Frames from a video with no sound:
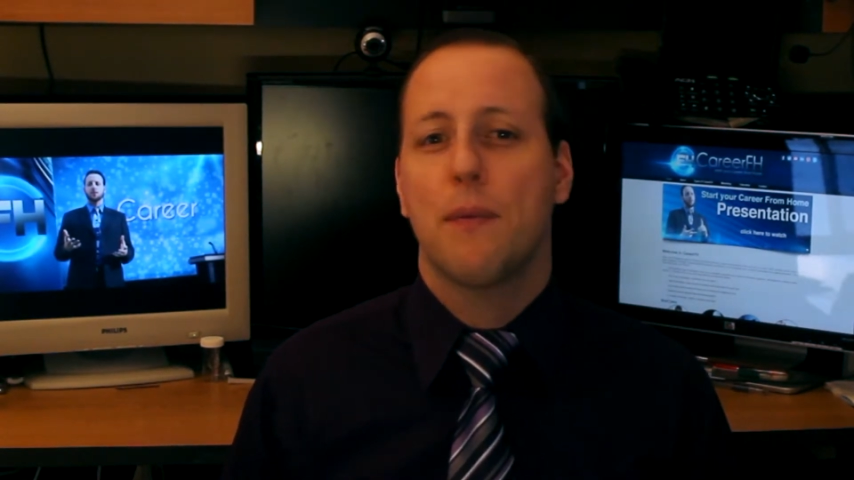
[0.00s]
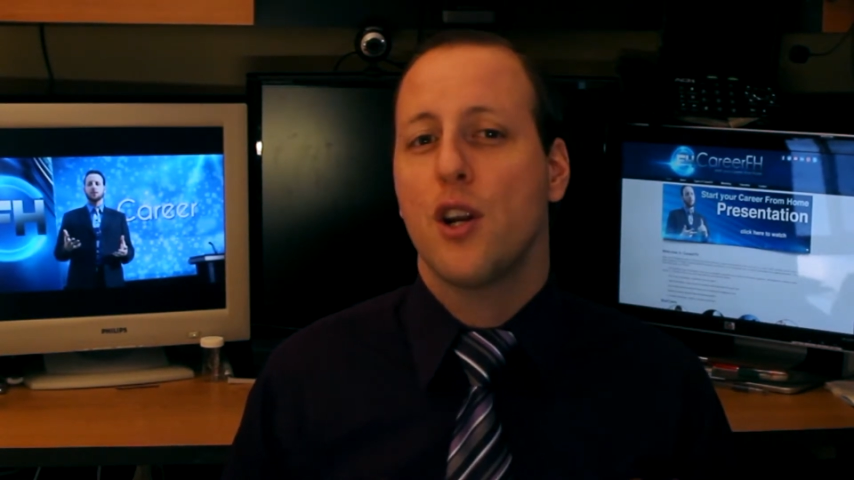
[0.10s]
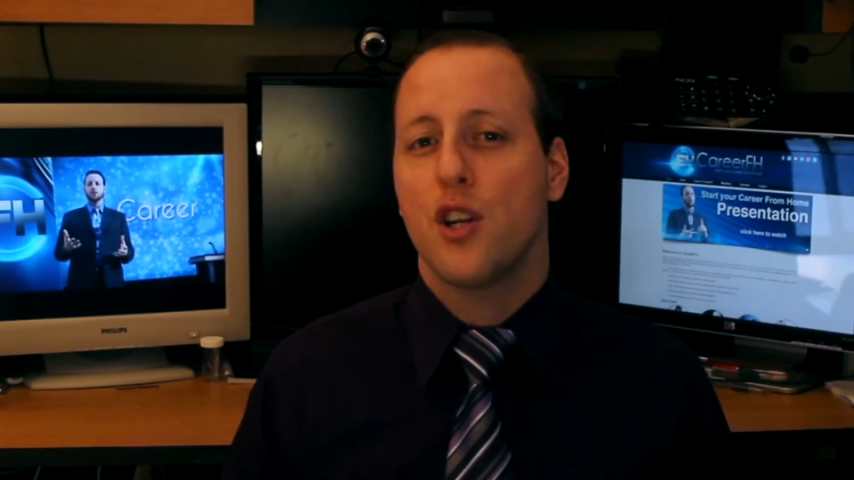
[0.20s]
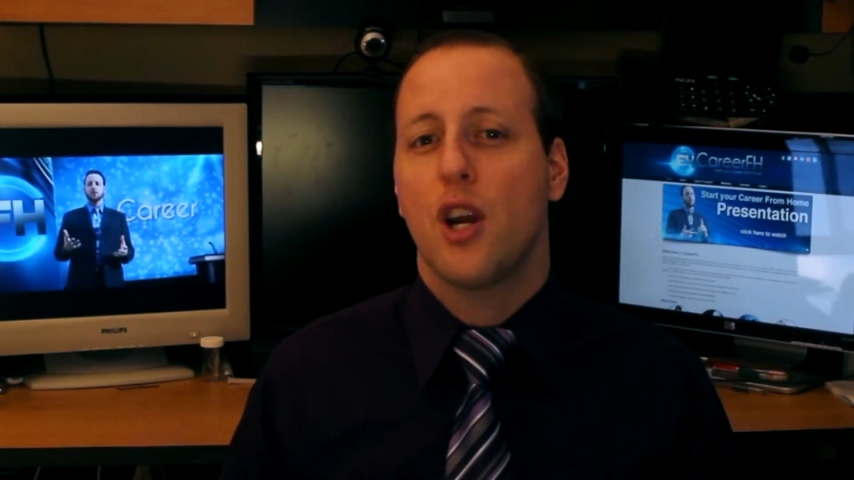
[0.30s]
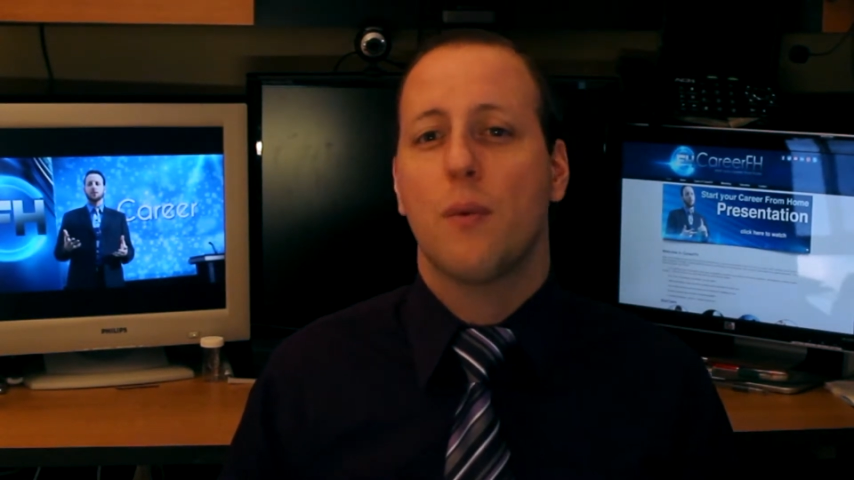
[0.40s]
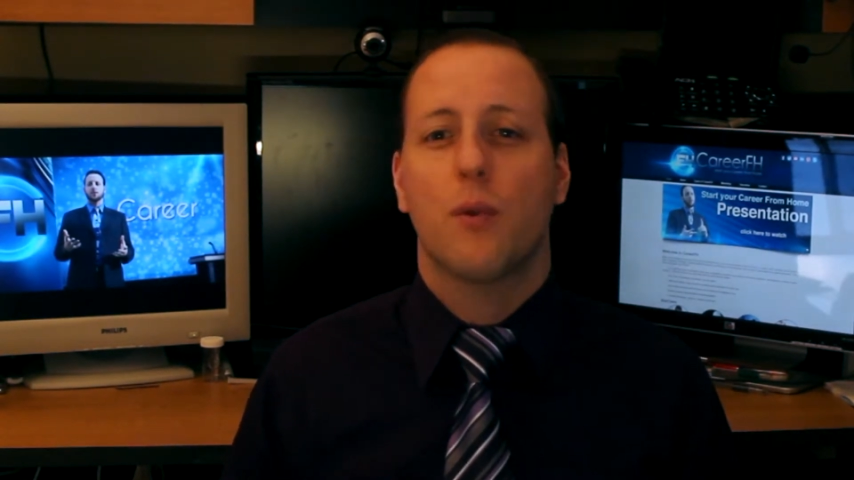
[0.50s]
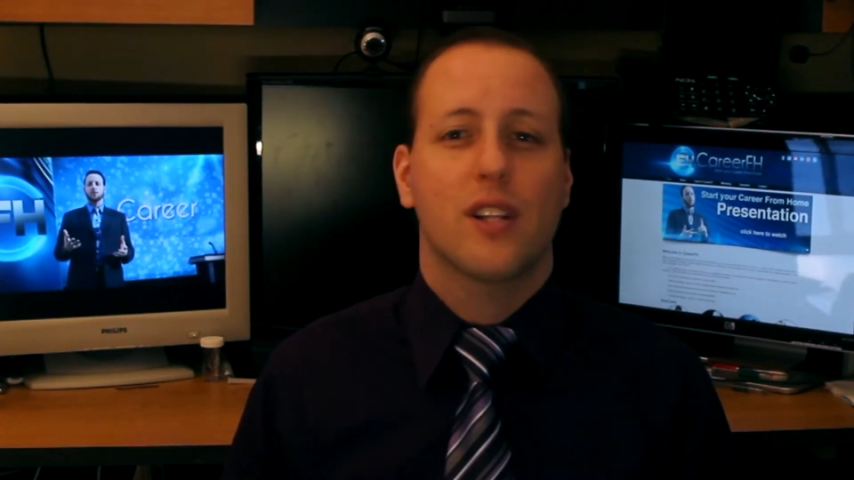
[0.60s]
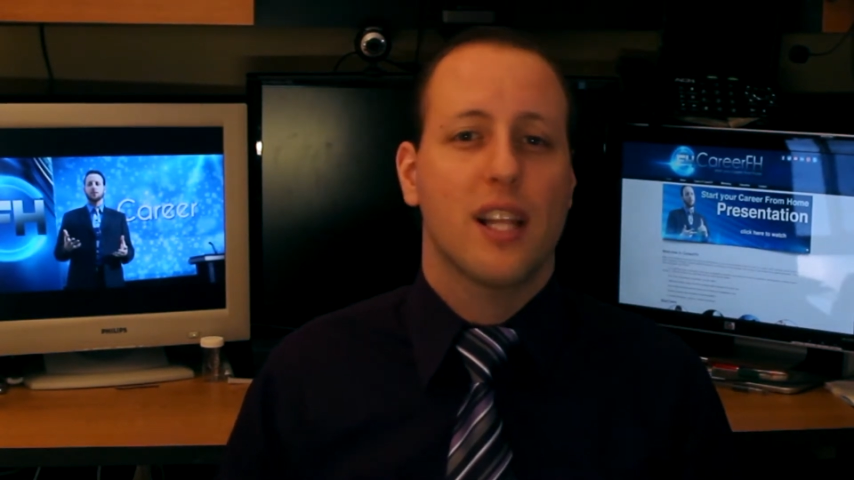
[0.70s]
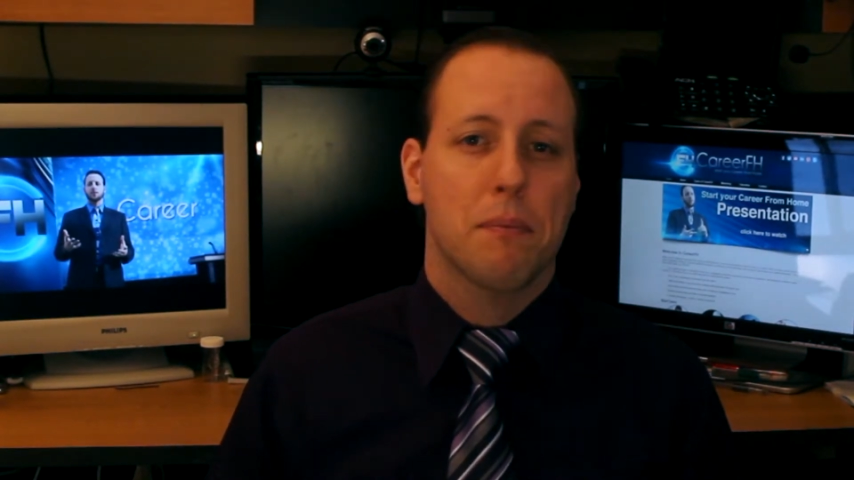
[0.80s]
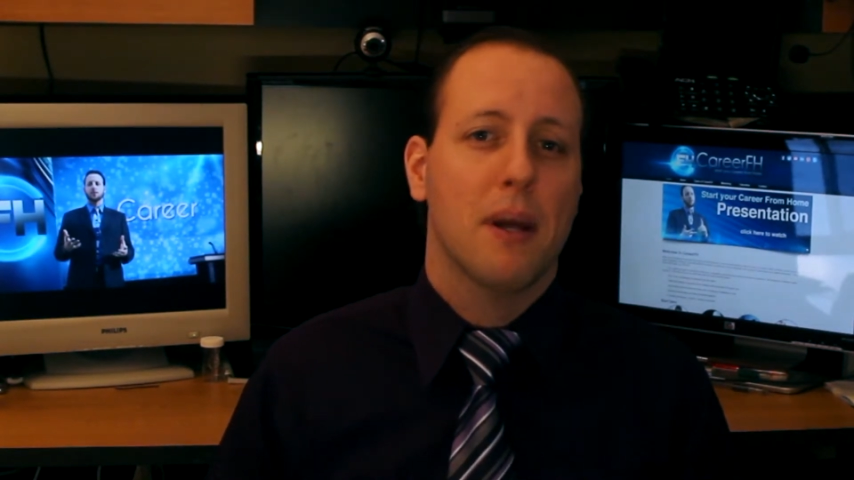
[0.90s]
partner up with
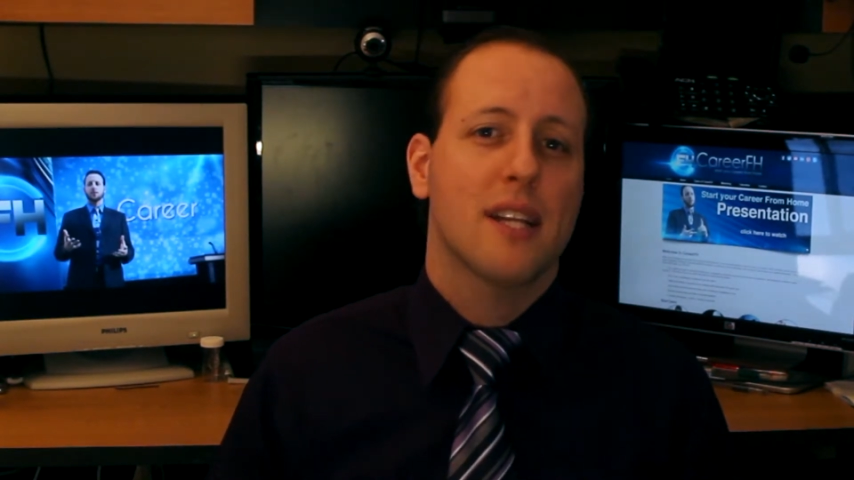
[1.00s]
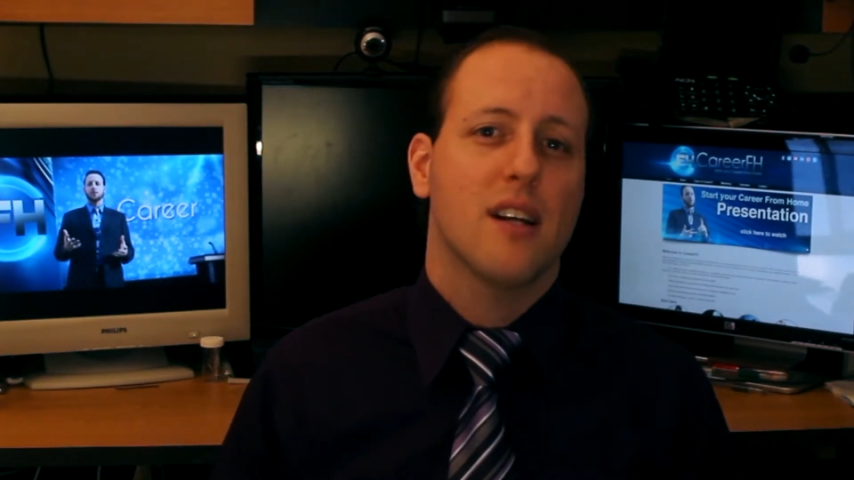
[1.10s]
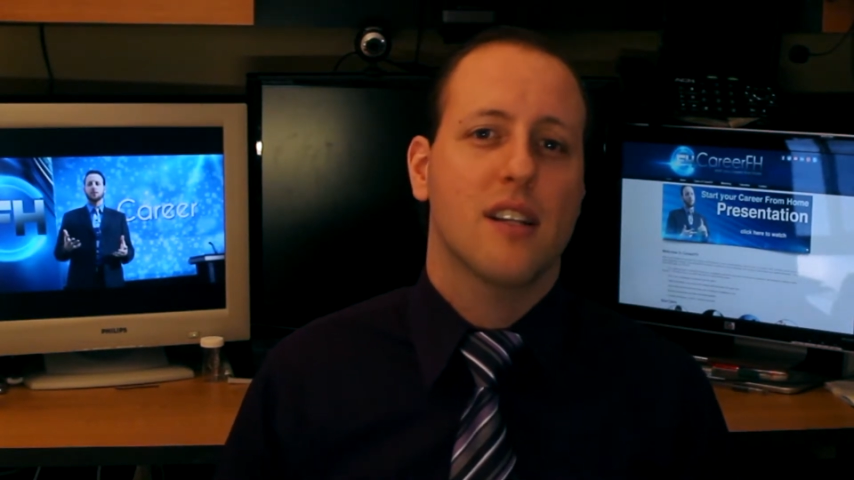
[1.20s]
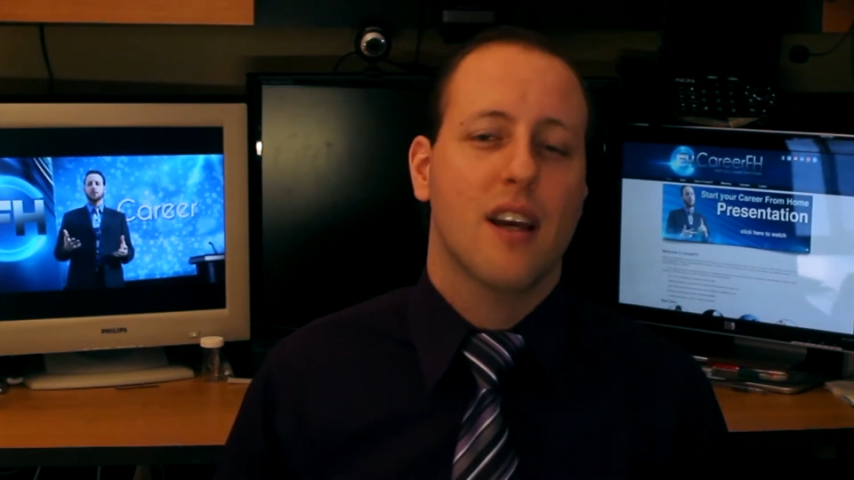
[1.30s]
clickbank dot